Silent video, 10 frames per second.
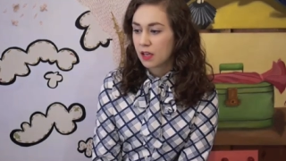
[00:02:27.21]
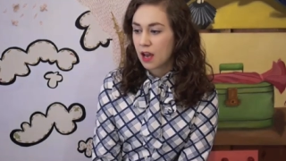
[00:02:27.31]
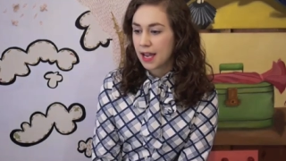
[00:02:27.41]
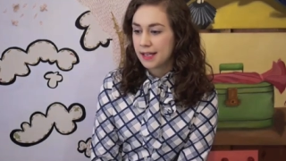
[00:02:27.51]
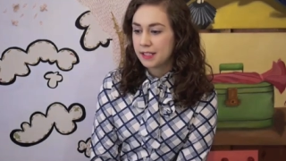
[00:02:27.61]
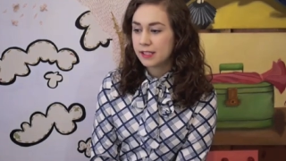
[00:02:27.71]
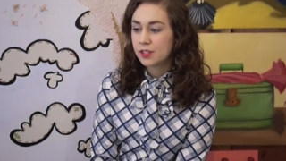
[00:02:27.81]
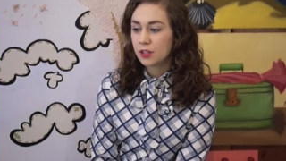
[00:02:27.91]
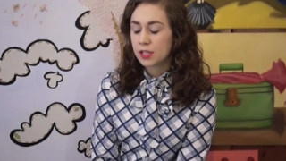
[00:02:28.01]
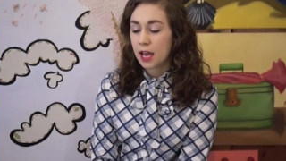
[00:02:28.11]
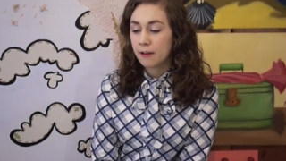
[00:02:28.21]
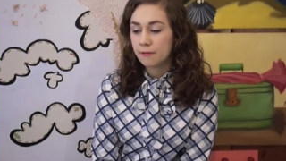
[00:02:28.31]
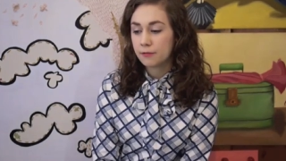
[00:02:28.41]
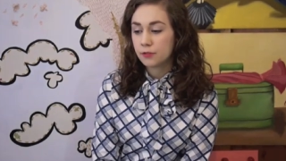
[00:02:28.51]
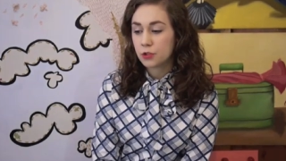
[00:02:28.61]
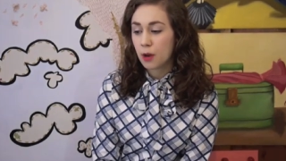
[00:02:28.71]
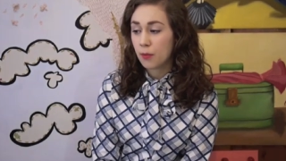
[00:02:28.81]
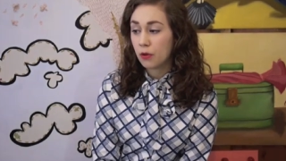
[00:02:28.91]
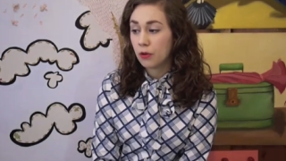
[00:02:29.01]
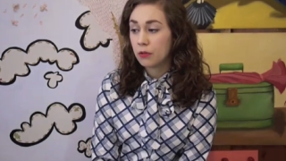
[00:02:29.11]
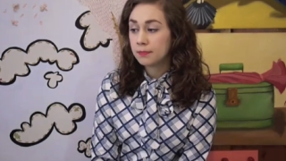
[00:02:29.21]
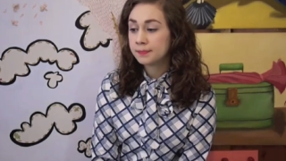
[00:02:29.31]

I did start to have trouble